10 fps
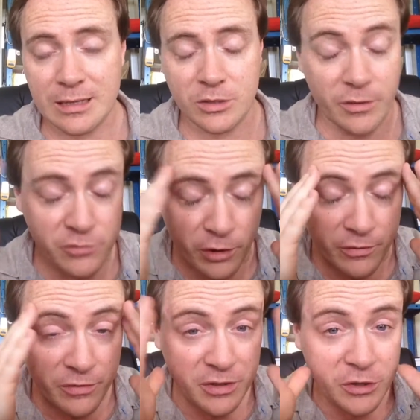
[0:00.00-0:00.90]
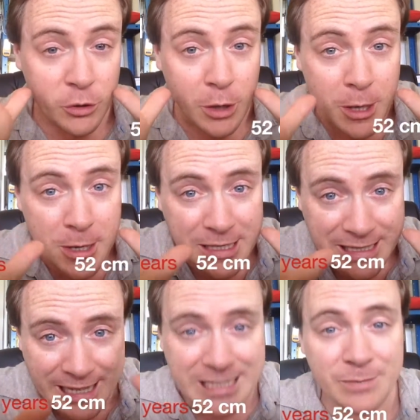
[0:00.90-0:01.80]
sorry, 52
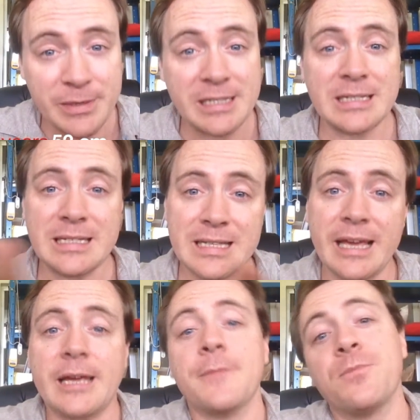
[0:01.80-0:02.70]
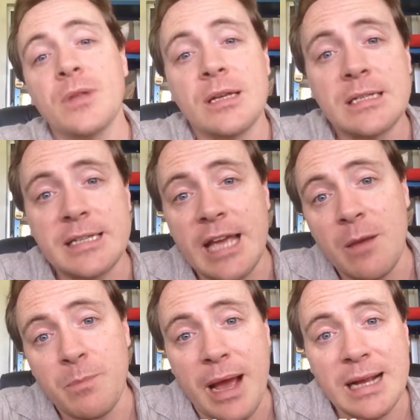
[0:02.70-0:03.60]
centimeters thick to
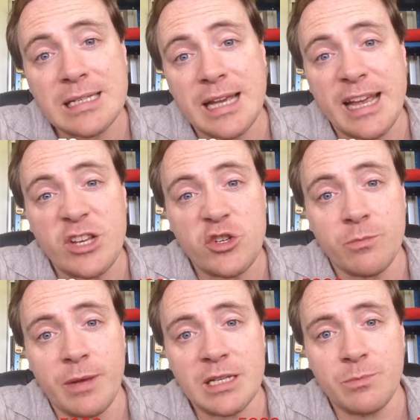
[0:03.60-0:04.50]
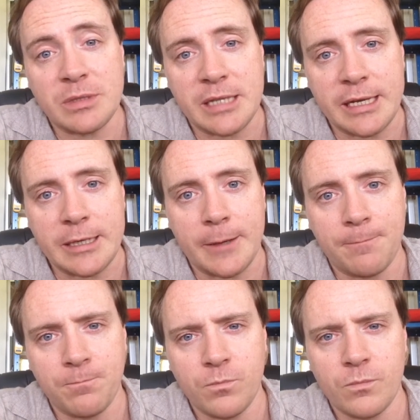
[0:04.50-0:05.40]
get back to ancient Mesopotamia.
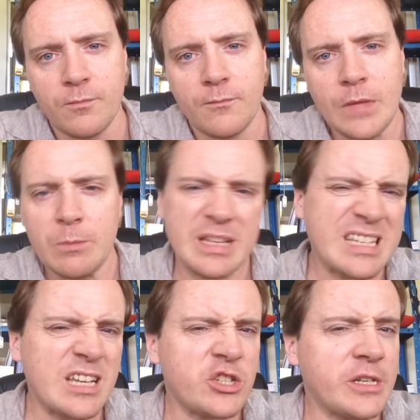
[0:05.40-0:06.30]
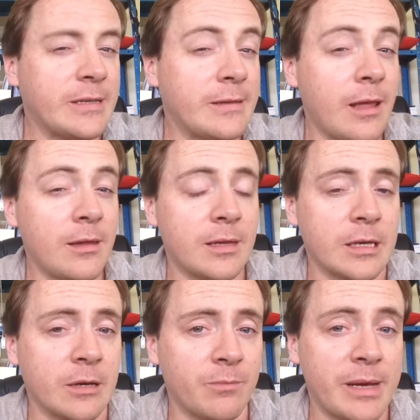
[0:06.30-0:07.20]
But that's actually
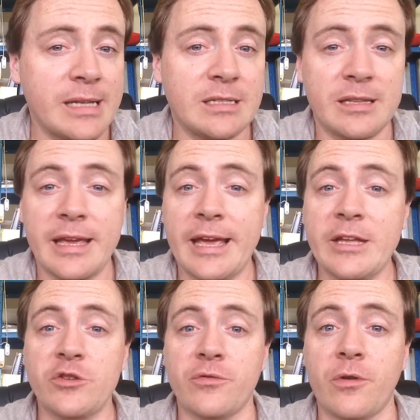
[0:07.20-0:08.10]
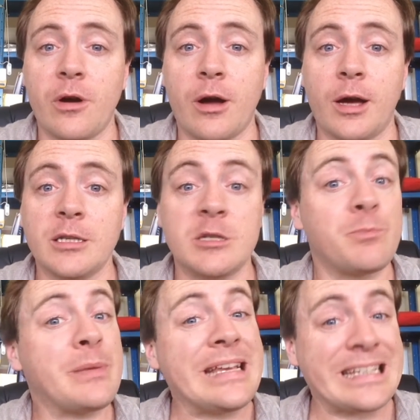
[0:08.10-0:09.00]
nothing compared to the age of our
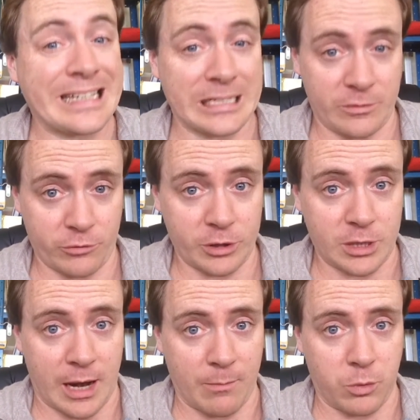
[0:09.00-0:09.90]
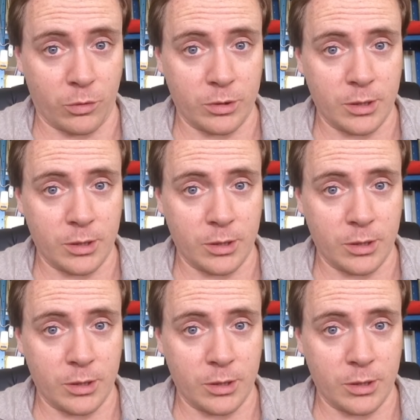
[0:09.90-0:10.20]
species, for example.